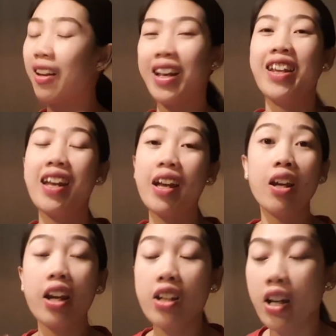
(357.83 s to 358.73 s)
I, I,
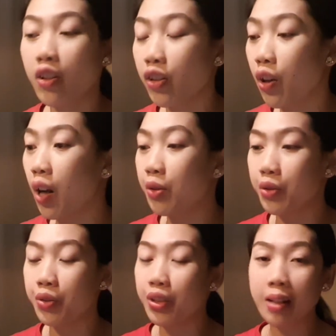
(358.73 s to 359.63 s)
I, I don't know how to
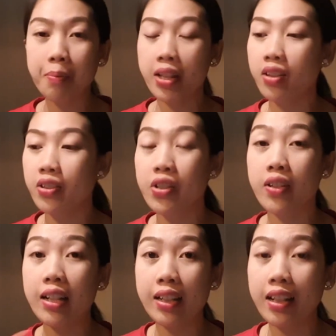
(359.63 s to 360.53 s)
do that, but she
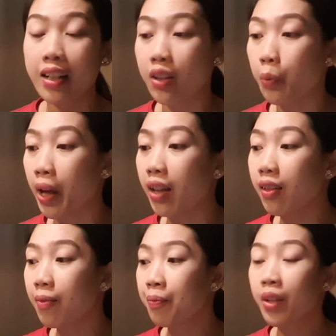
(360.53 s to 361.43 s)
really did it well.
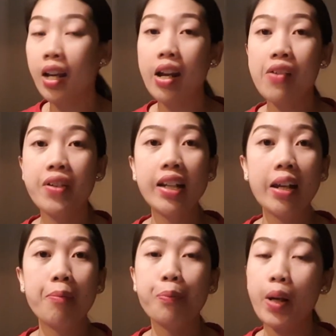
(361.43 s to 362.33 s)
I really
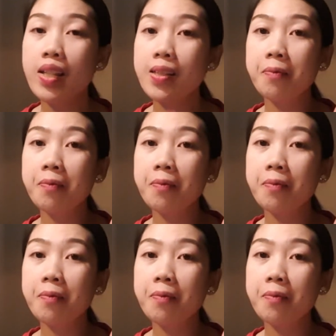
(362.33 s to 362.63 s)
impressed.